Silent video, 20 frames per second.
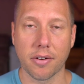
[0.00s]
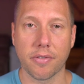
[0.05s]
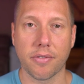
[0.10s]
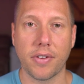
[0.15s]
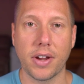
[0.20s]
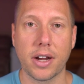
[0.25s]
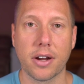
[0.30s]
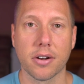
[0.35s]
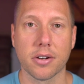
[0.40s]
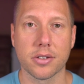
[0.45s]

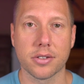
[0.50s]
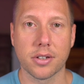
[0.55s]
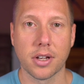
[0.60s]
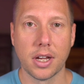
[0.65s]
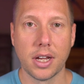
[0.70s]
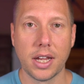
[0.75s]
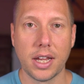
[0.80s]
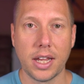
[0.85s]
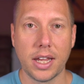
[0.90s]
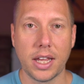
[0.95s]
fingers
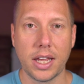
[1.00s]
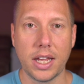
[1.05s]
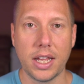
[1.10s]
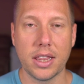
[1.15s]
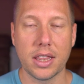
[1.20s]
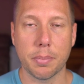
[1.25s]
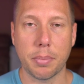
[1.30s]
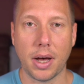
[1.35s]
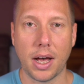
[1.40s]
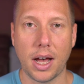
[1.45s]
in
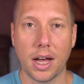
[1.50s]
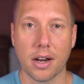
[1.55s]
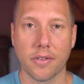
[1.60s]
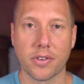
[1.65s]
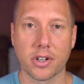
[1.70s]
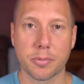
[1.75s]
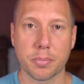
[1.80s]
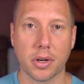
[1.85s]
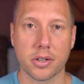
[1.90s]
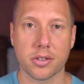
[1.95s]
the pot of
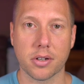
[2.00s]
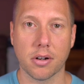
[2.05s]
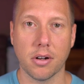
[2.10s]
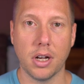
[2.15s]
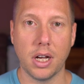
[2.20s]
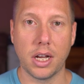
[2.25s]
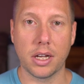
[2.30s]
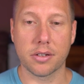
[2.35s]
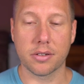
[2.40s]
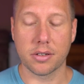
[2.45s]

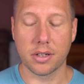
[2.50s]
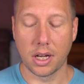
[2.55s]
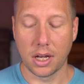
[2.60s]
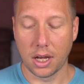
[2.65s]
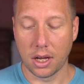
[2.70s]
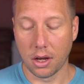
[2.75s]
ExpressLRS,